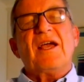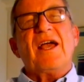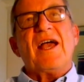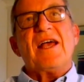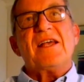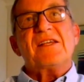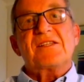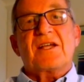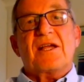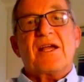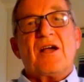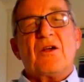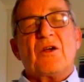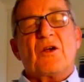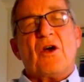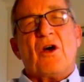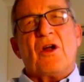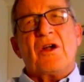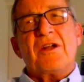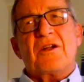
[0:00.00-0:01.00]
has
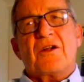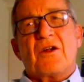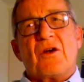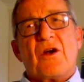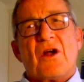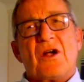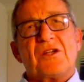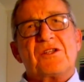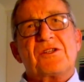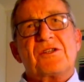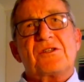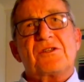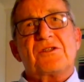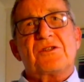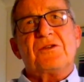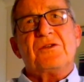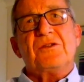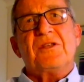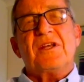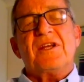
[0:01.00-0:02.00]
gone across
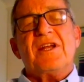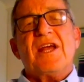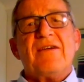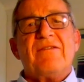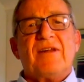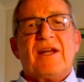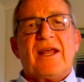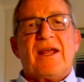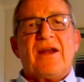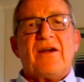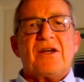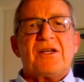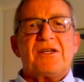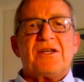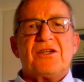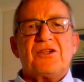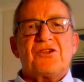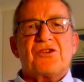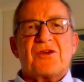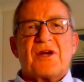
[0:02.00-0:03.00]
to the Naval
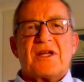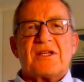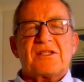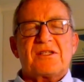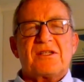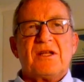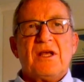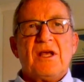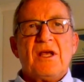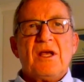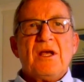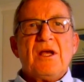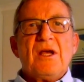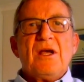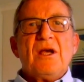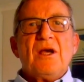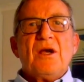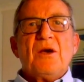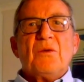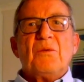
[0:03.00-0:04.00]
Heritage Trust,
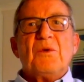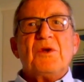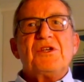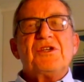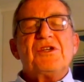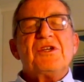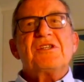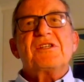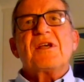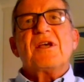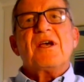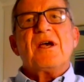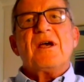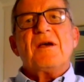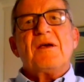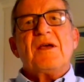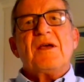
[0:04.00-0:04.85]
which is